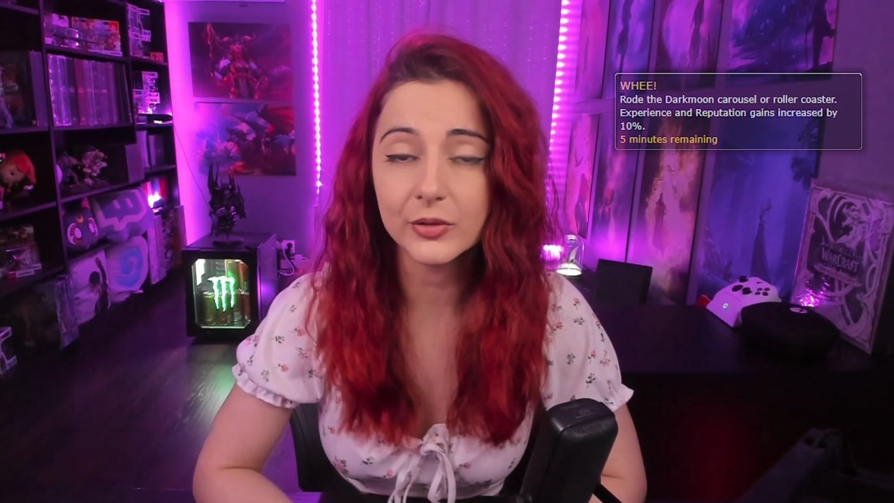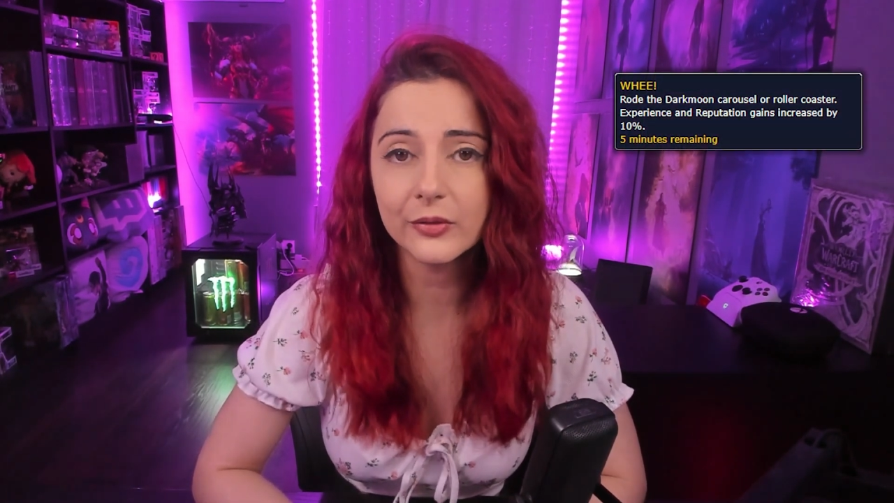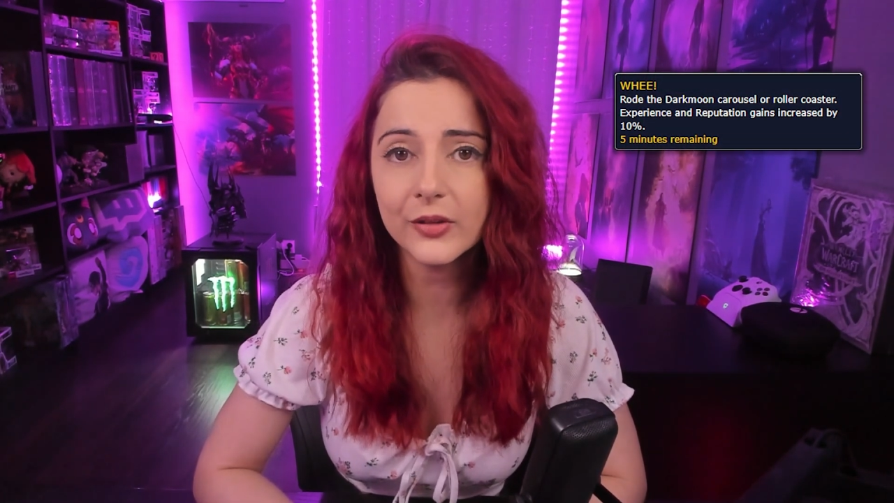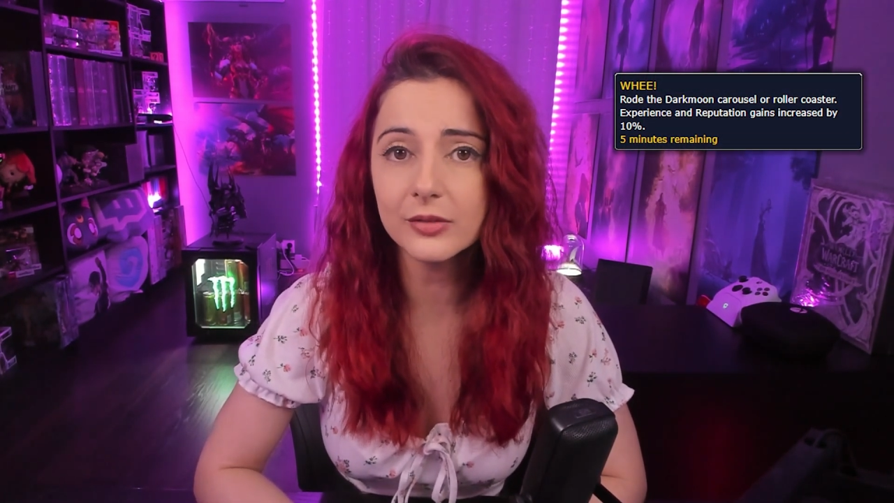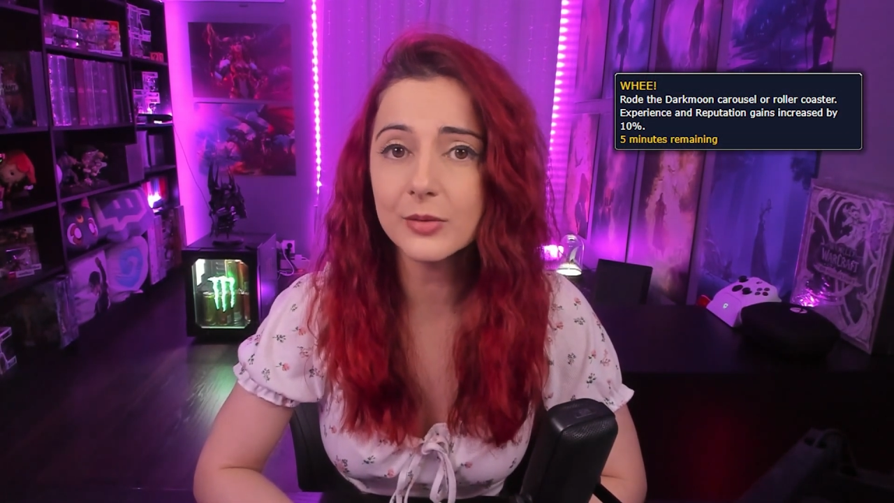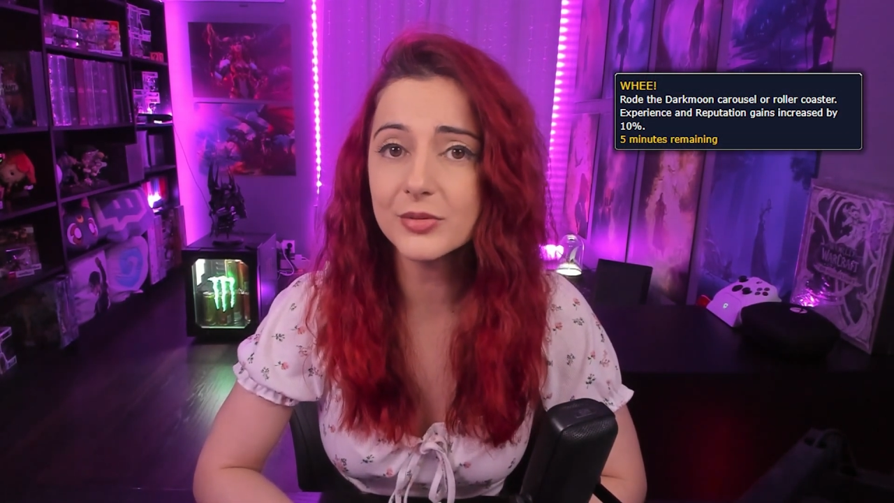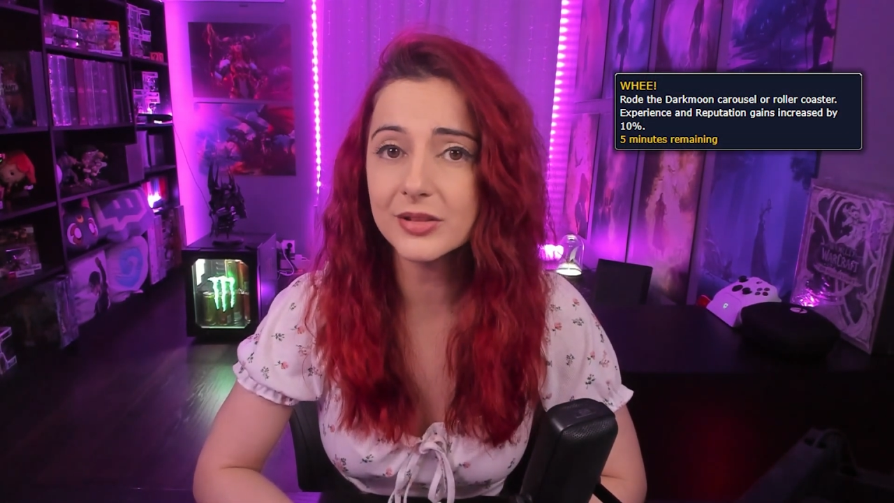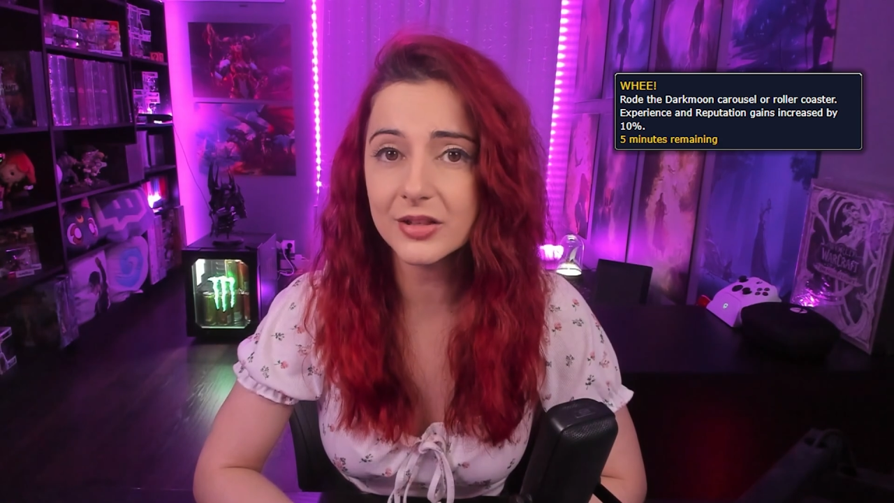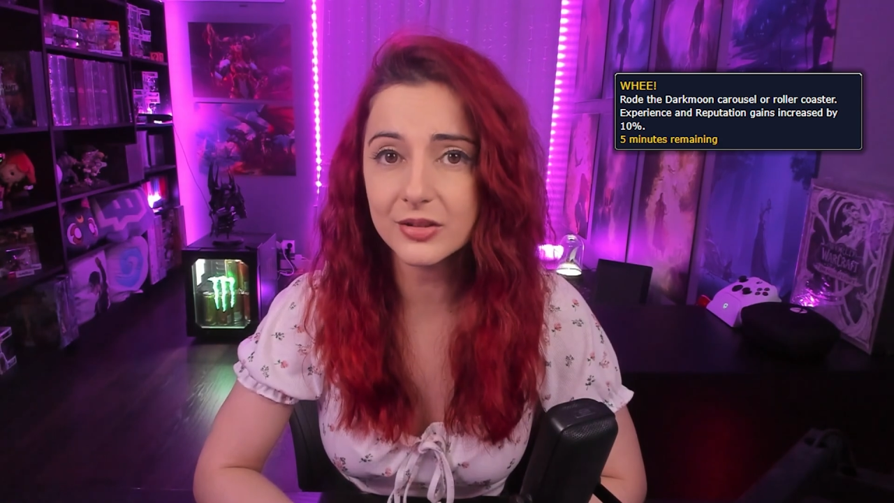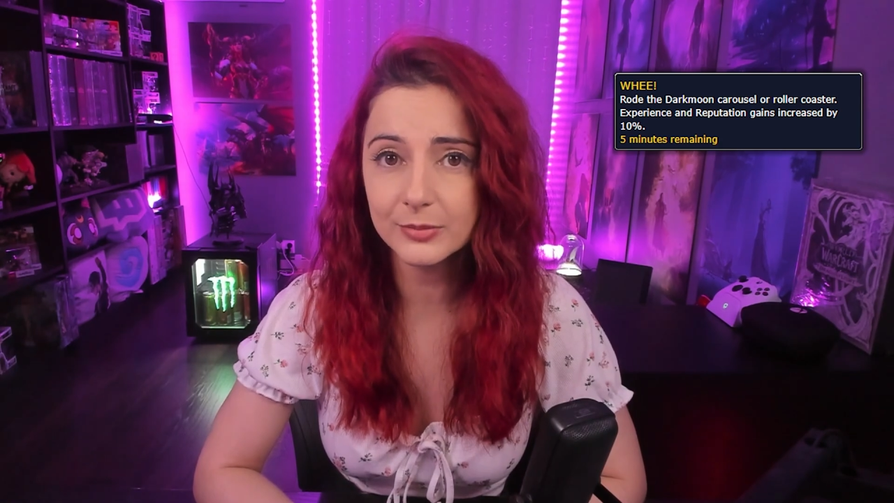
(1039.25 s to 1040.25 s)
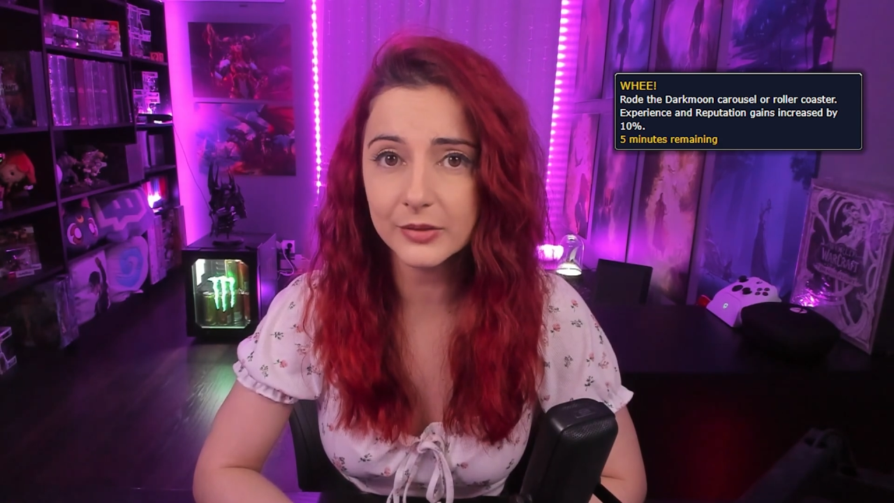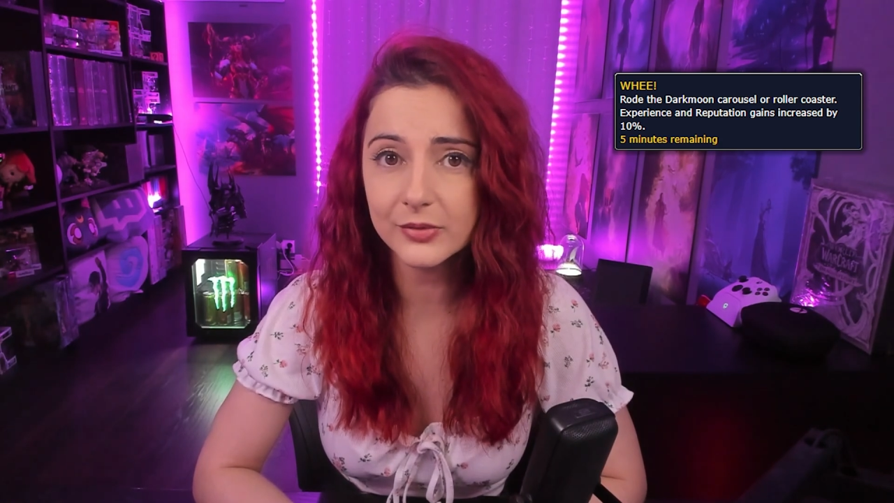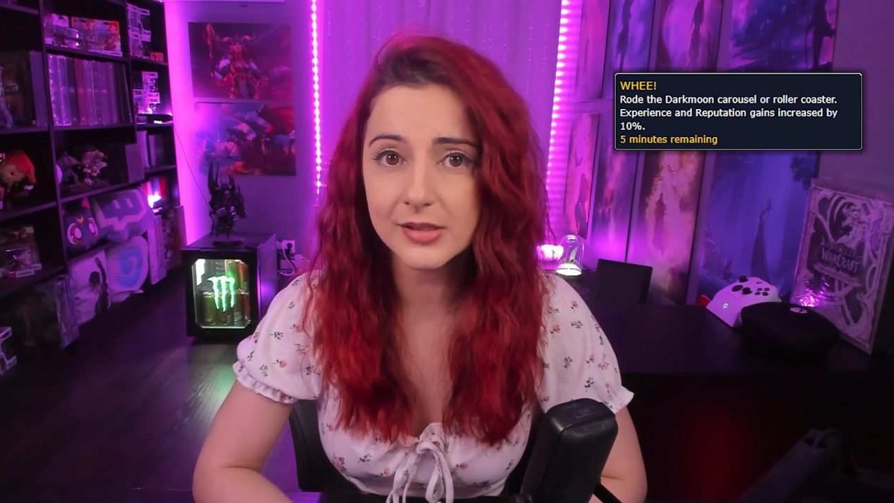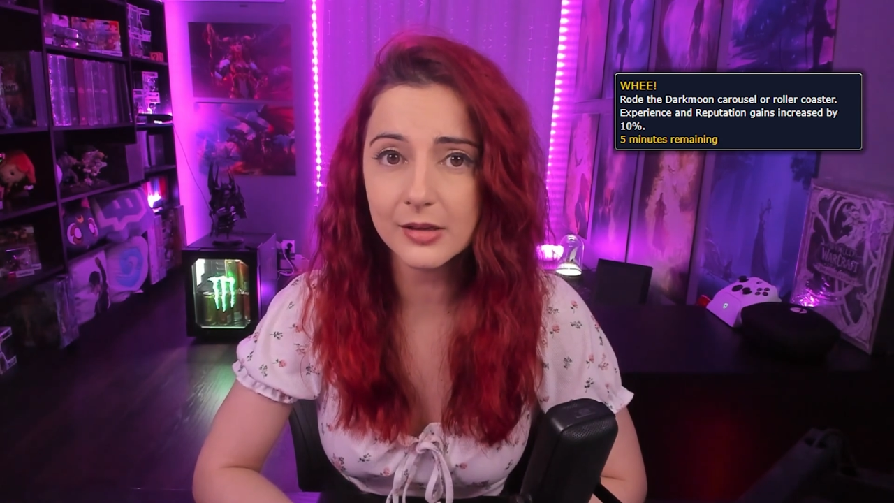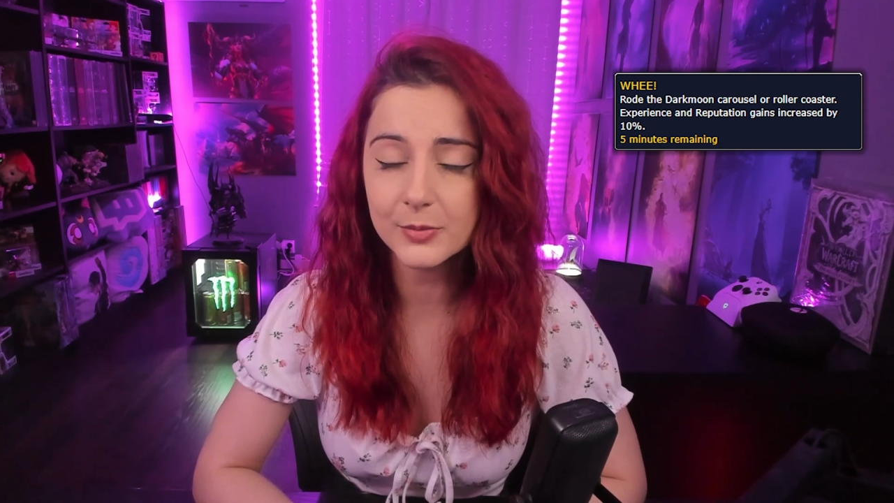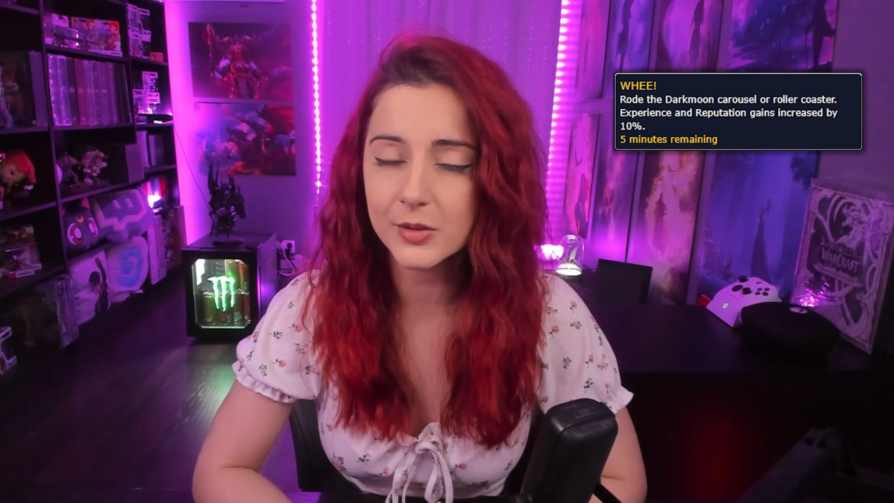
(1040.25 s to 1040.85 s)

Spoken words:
Moon Fair reputation buff was up,